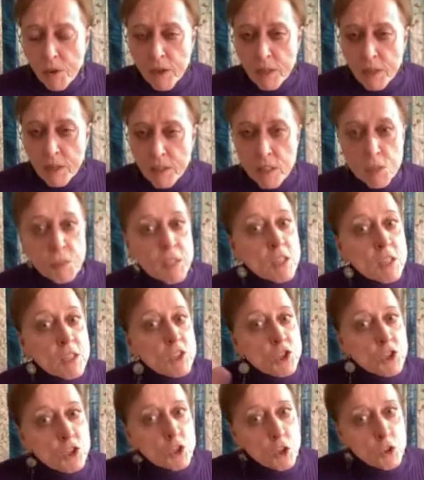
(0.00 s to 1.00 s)
process
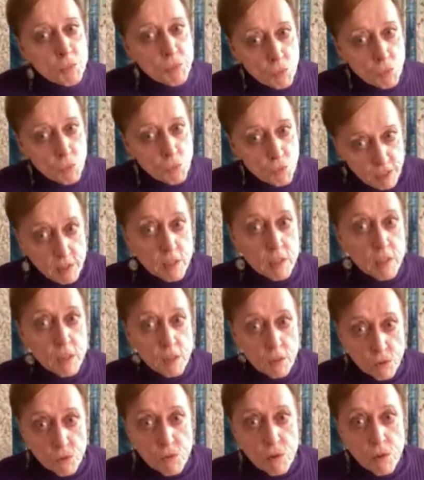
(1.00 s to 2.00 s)
because you told me where to
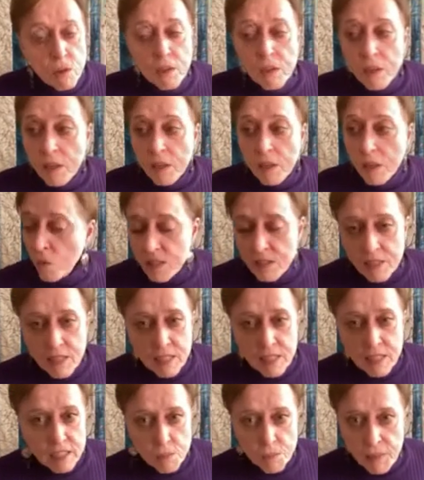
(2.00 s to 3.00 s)
go. It
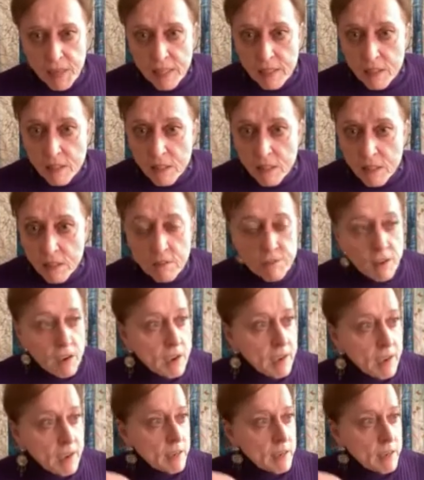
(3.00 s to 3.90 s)
wasn't expensive.